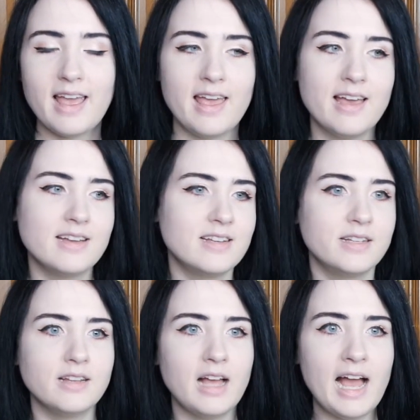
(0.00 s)

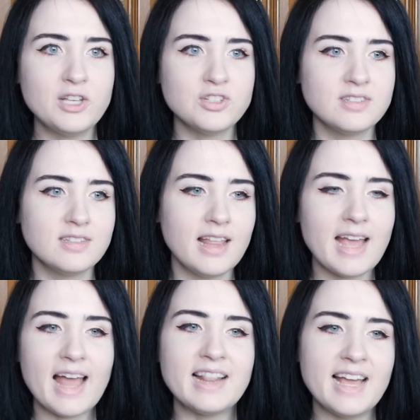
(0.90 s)
and I just
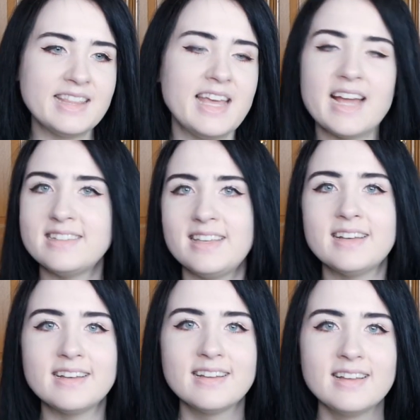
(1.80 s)
like, I like the
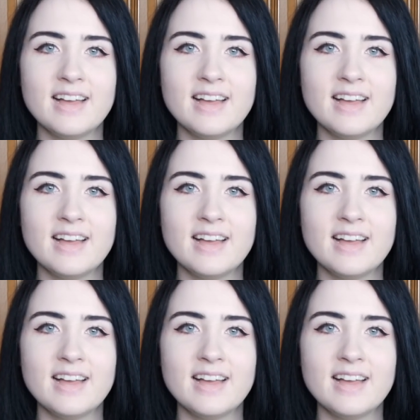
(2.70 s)
idea